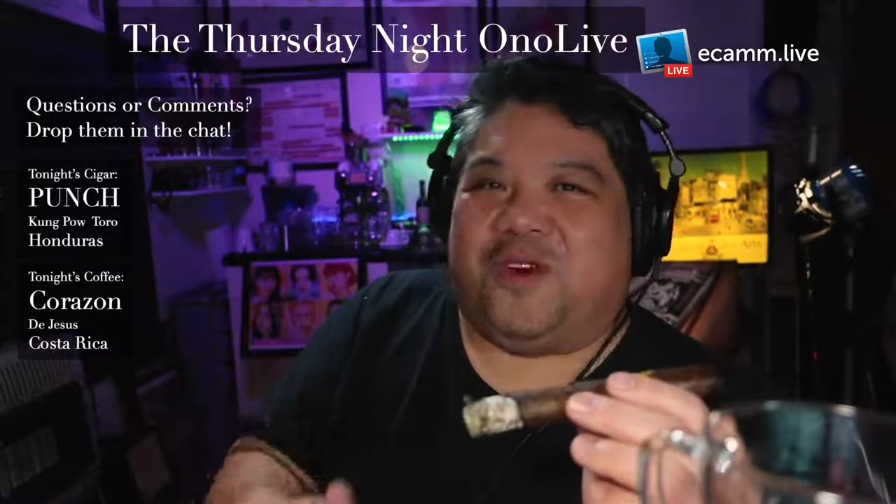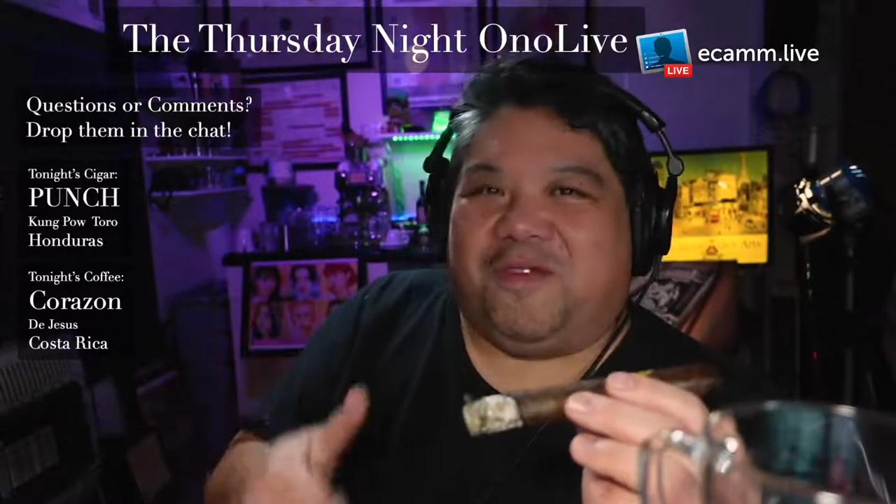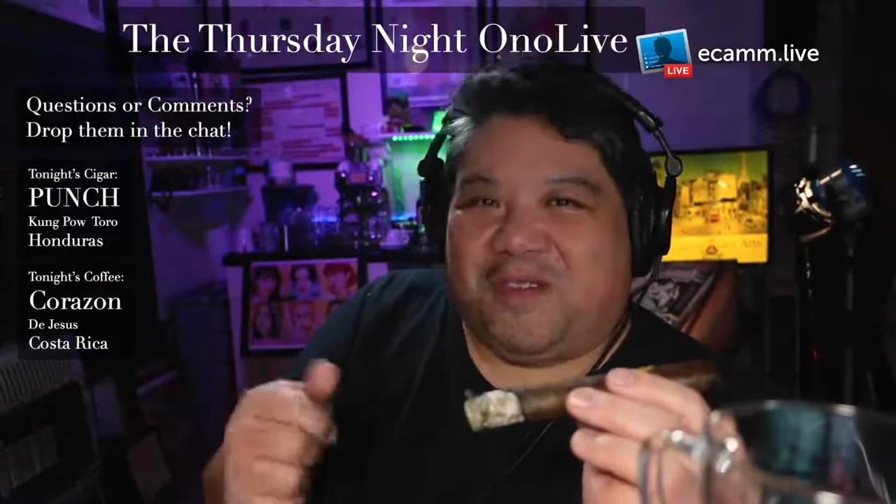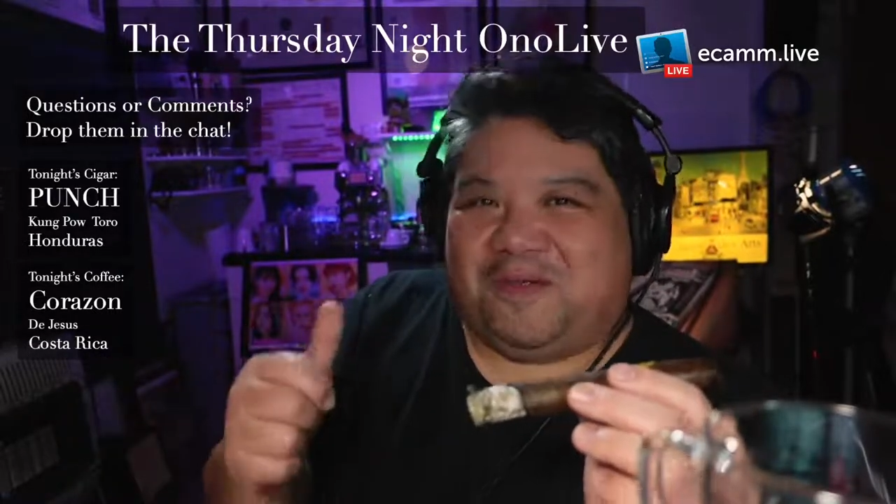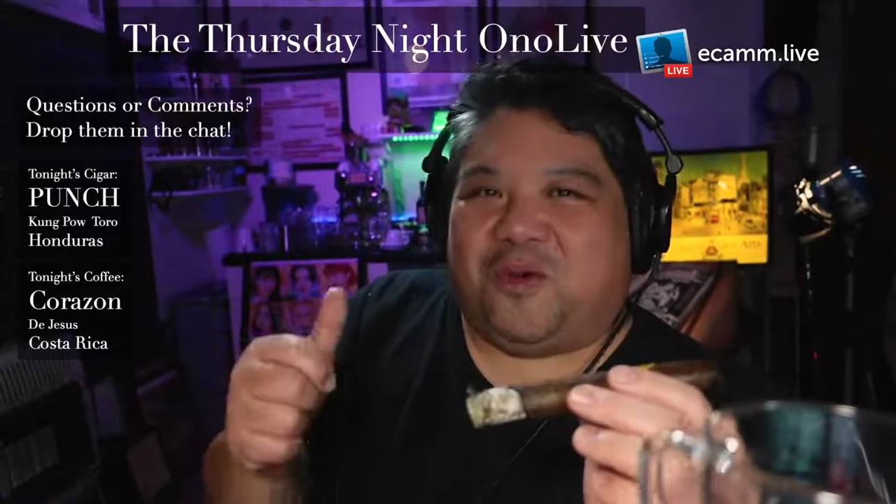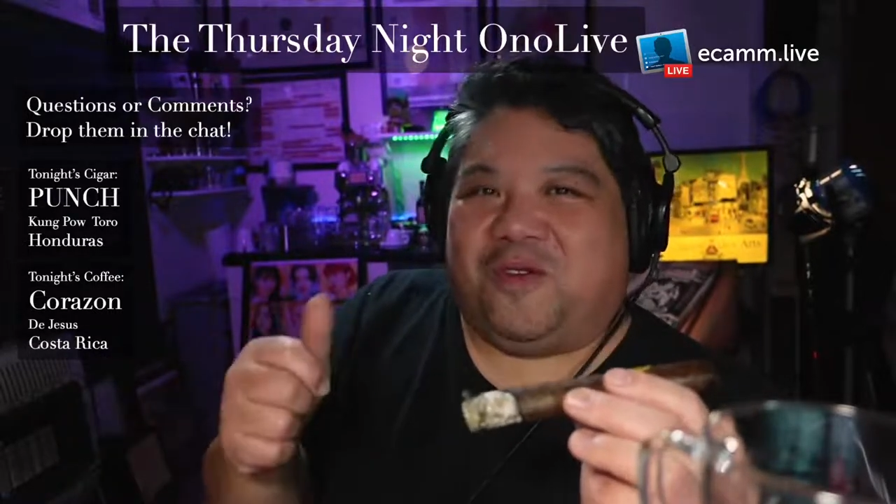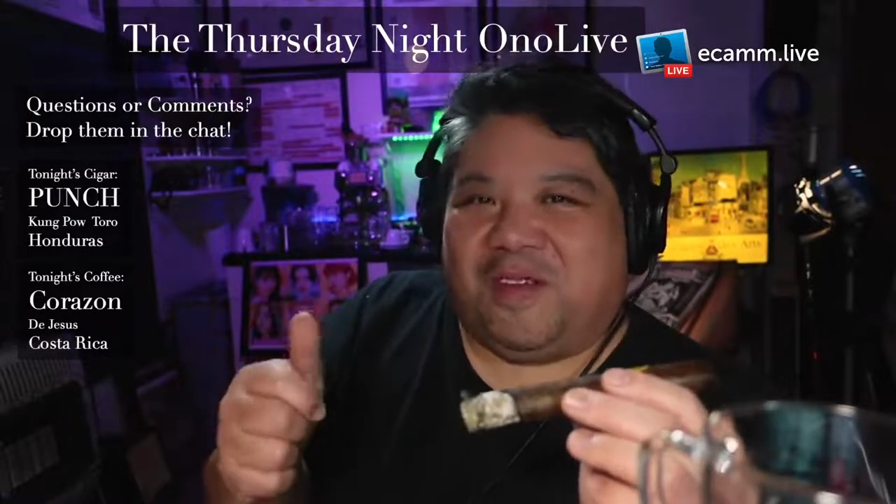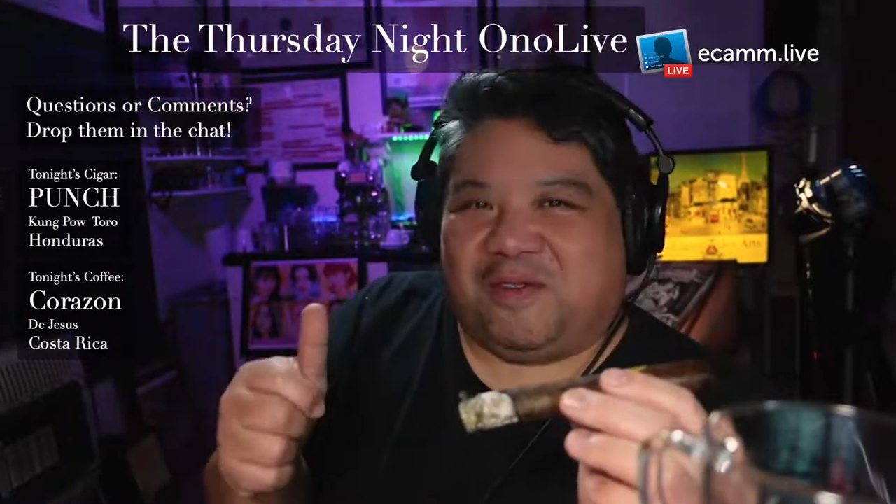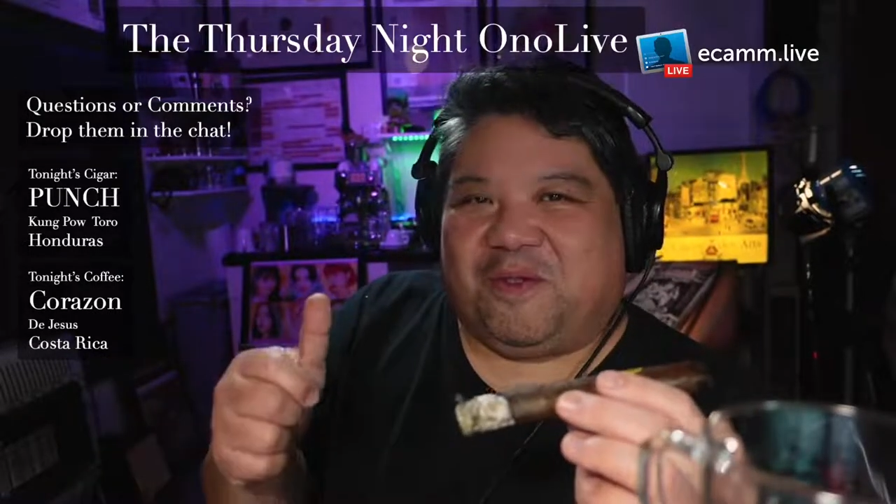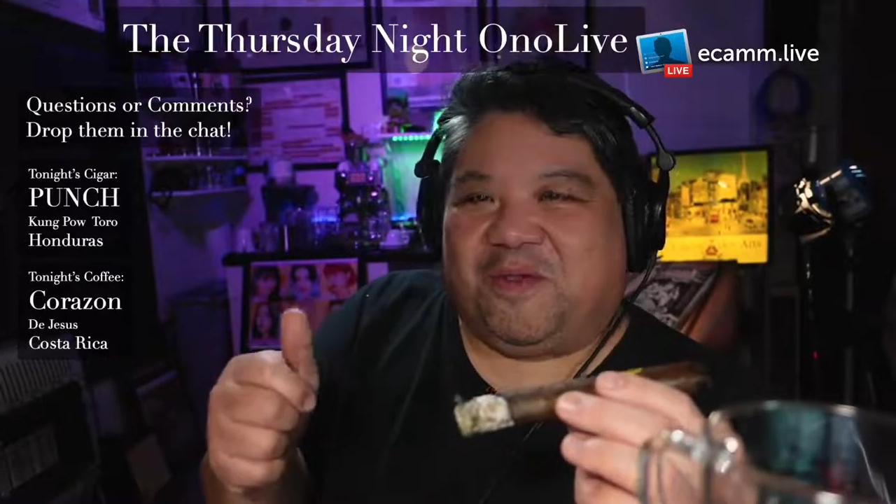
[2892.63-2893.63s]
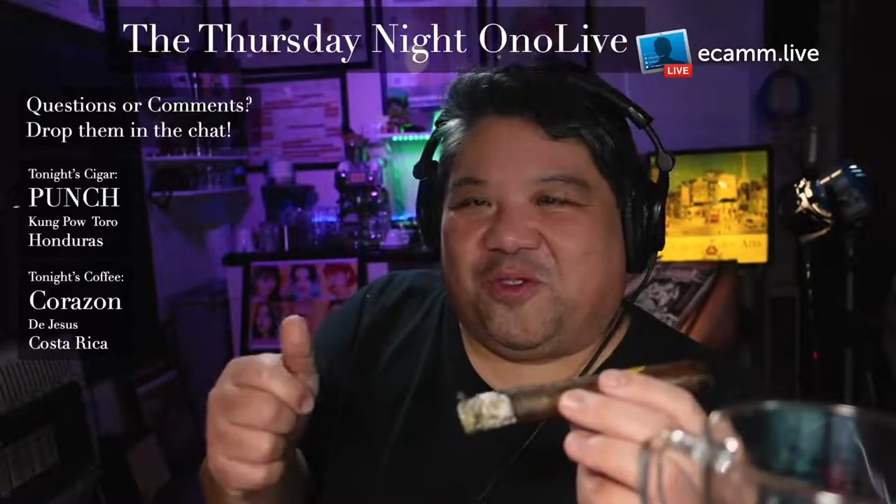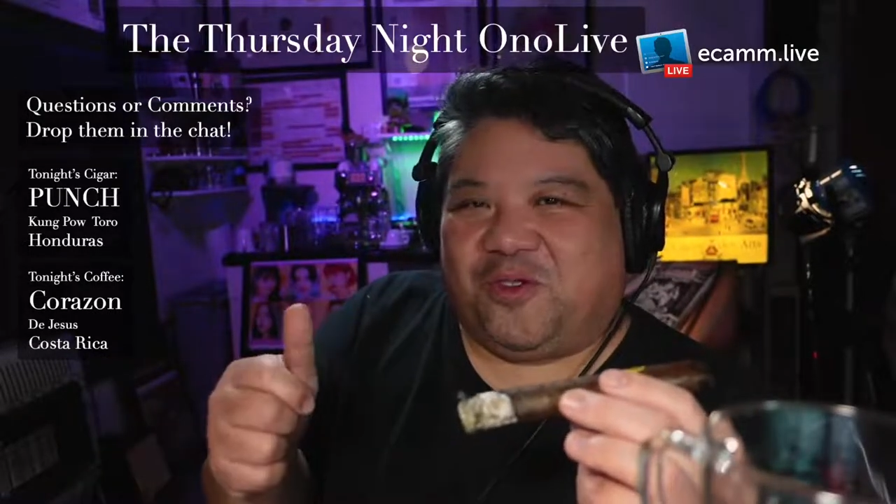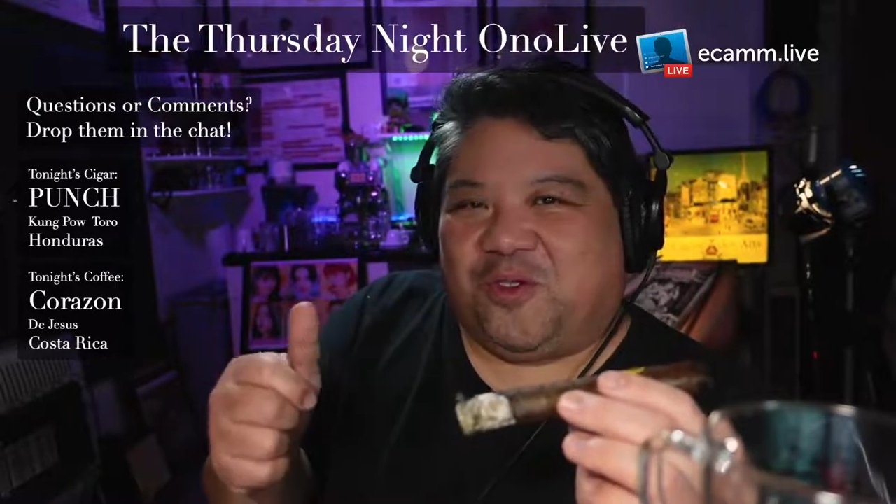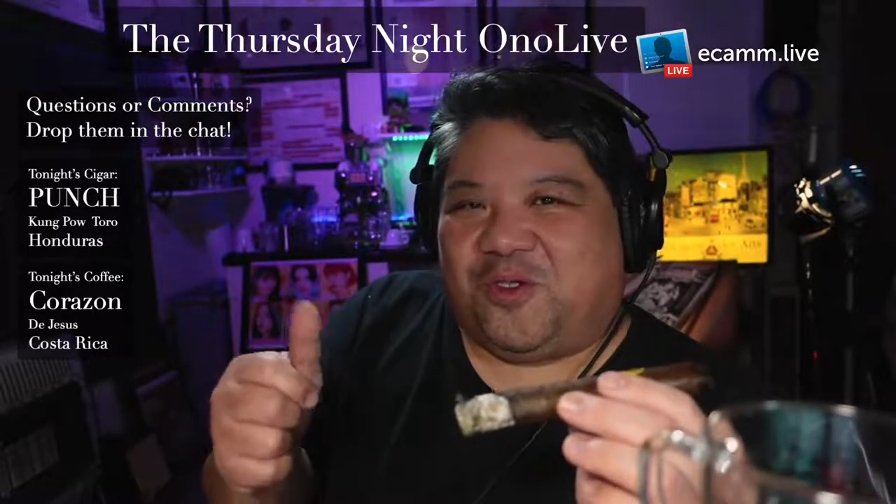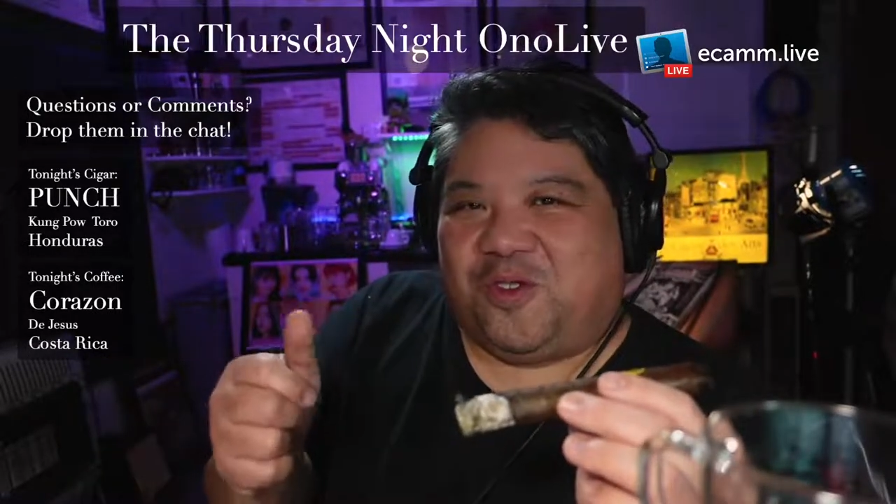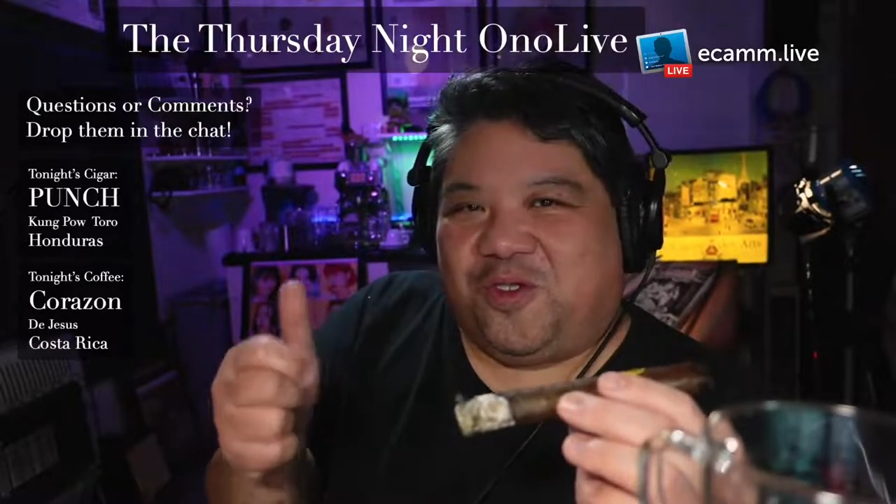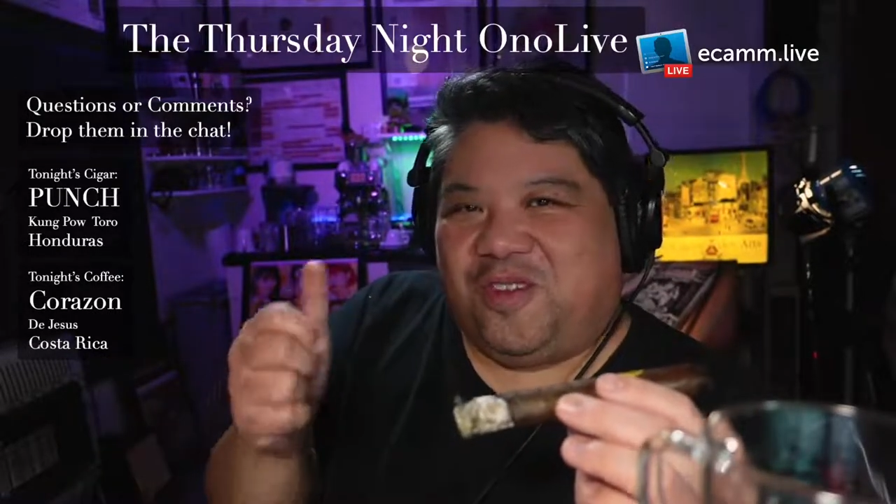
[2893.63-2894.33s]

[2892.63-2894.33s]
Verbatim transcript: fast forward, fast forward,